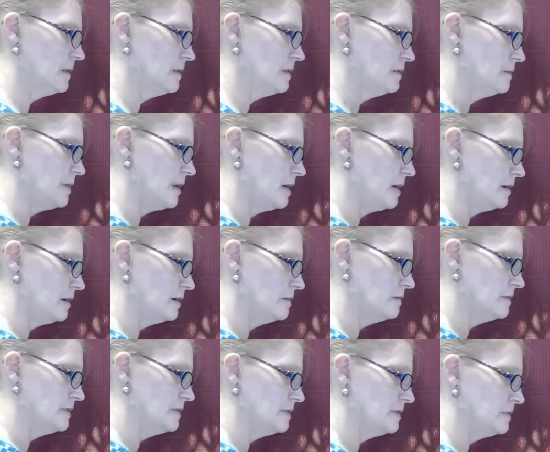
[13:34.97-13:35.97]
on the
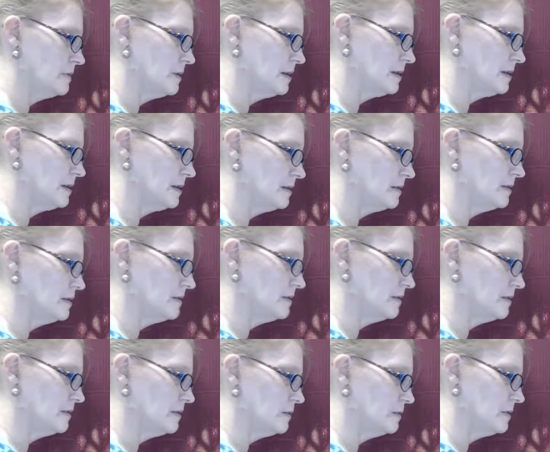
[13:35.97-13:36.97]
bottom, so it can
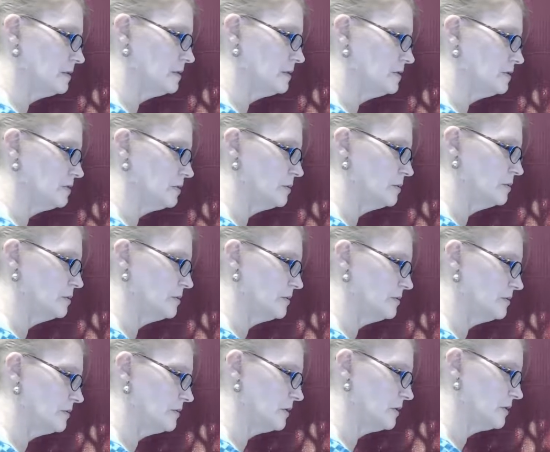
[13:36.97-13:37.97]
still be
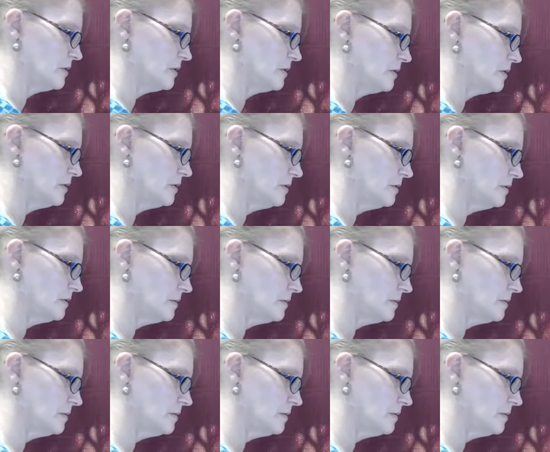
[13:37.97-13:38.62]
drooped further.